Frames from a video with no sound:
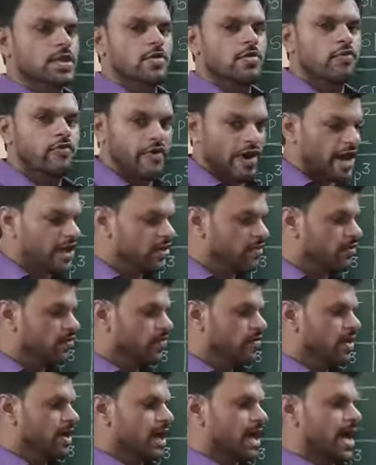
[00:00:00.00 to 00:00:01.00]
5,
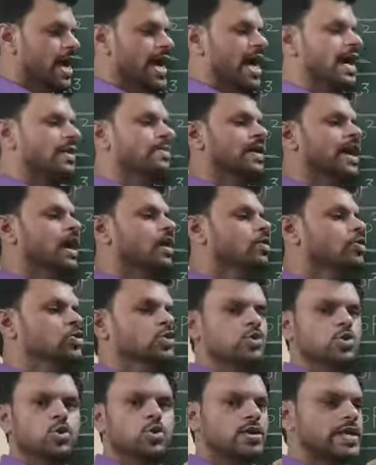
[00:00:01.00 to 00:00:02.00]
I
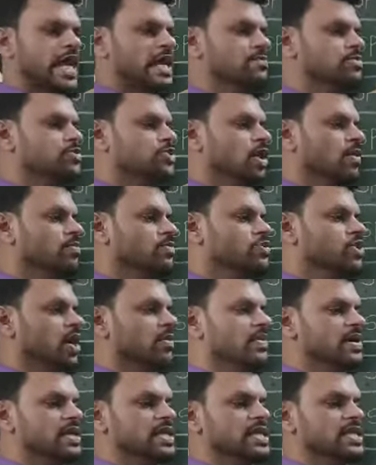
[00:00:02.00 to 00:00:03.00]
have 2 types of
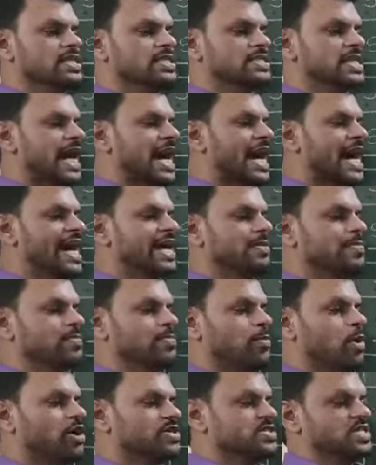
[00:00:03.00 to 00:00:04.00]
geometries are
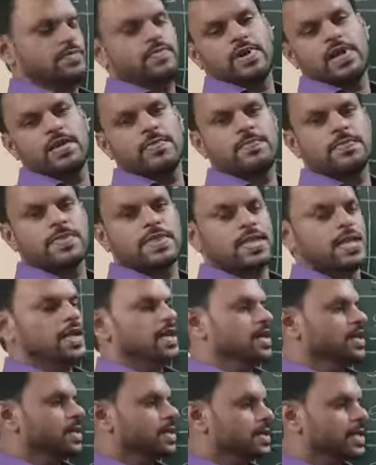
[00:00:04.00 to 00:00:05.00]
possible.
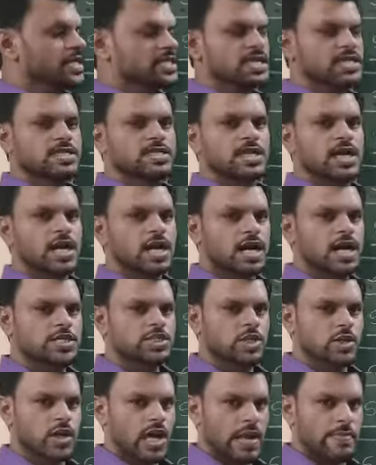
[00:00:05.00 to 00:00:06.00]
This is a
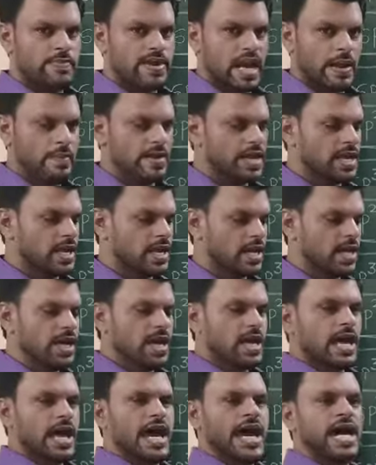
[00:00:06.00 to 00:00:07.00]
square pyramidal,
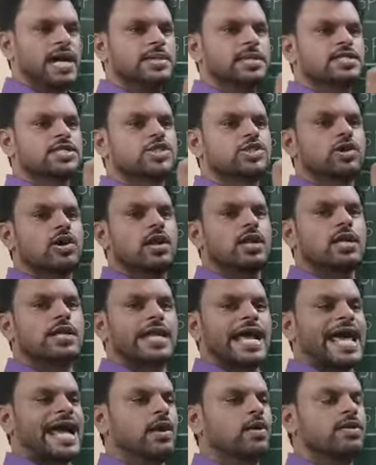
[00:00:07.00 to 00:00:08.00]
and this is called
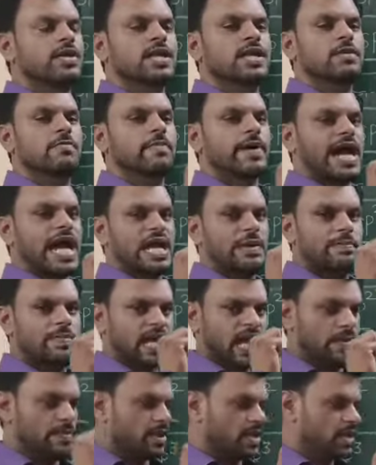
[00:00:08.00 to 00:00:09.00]
trigonal
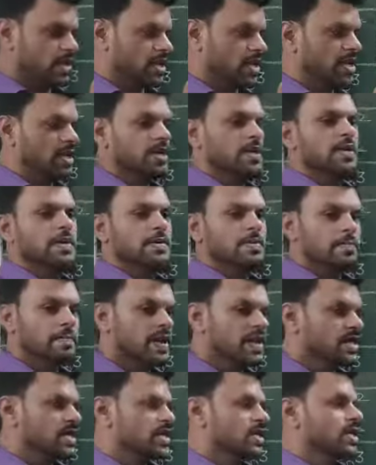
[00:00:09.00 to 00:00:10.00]
bipyramidal.
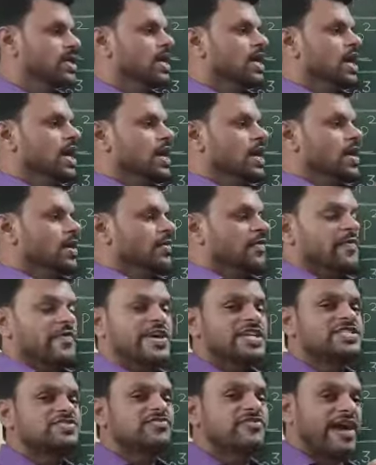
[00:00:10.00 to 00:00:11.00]
But
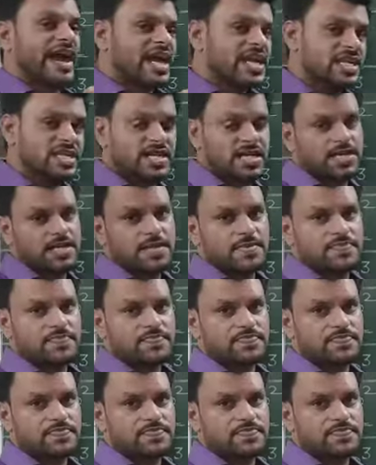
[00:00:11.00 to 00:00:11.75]
which factor,